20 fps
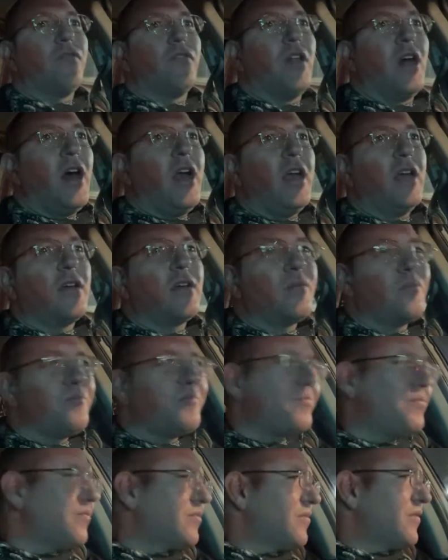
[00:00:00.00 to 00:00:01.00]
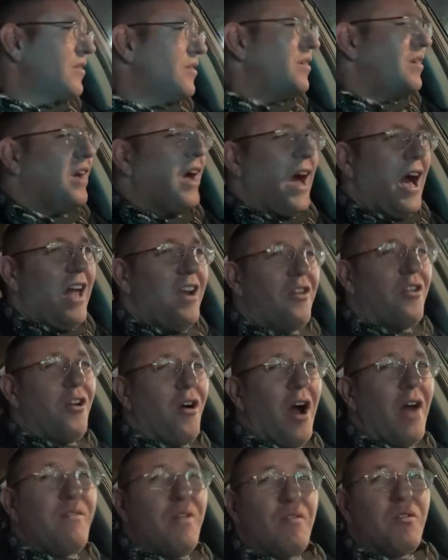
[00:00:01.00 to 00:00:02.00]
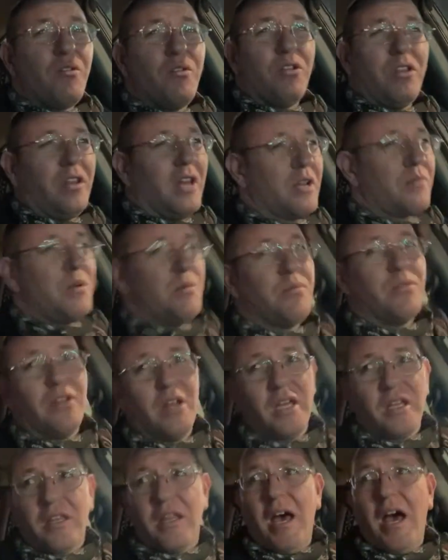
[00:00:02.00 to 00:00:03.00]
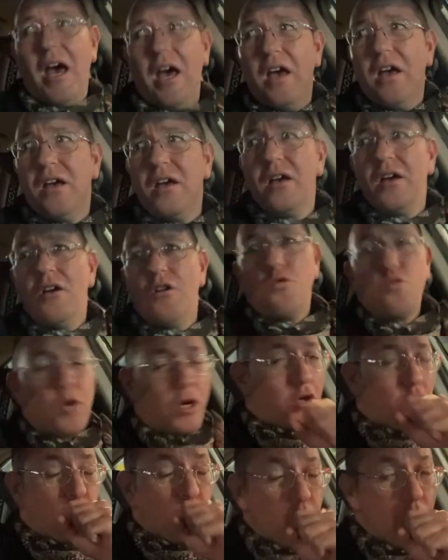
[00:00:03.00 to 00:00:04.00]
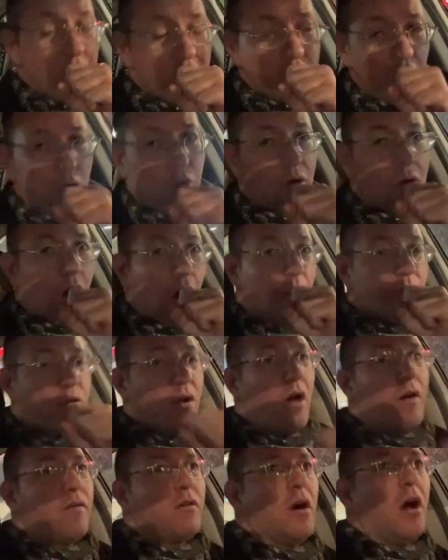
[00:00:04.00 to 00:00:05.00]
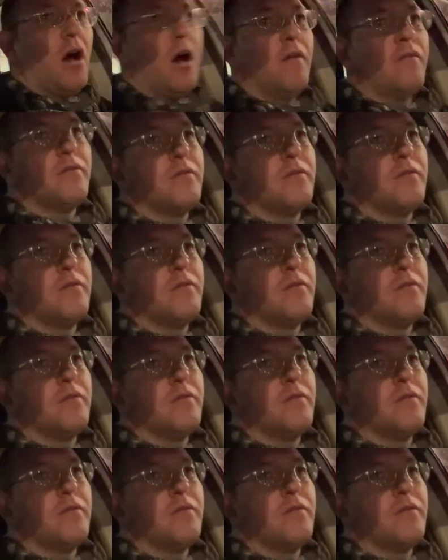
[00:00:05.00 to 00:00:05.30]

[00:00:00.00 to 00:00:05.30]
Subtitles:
Like, I don't know. I've never really liked people like that. Rick Caruso, cough, cough, cough.